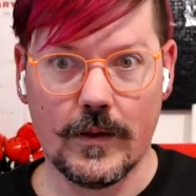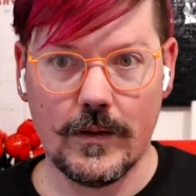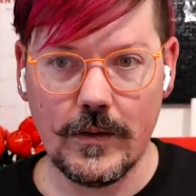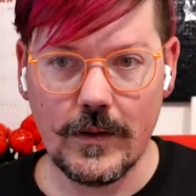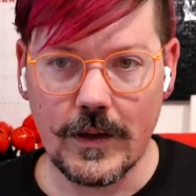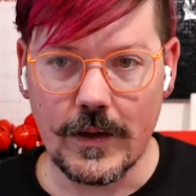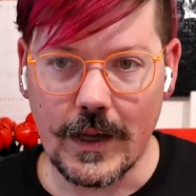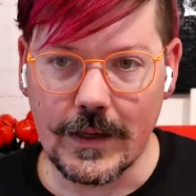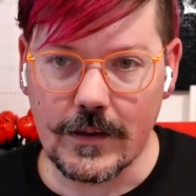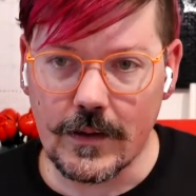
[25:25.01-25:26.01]
Good
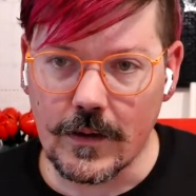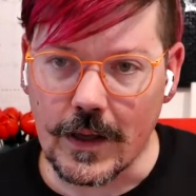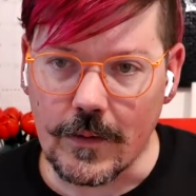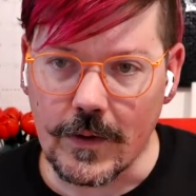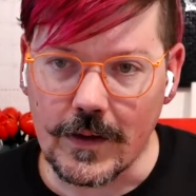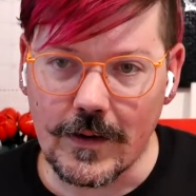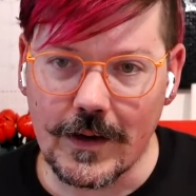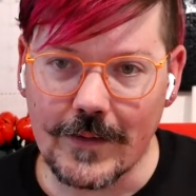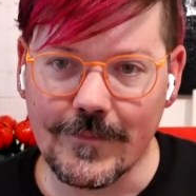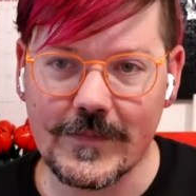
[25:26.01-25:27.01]
night. Okay, well, you
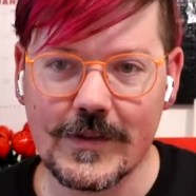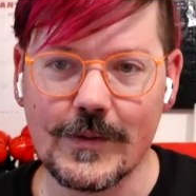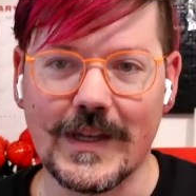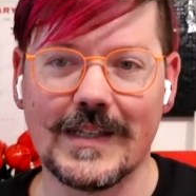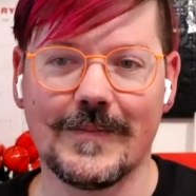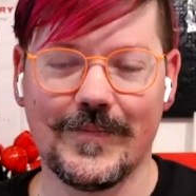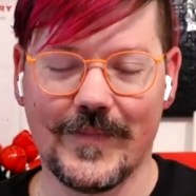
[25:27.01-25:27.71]
already... Sweet.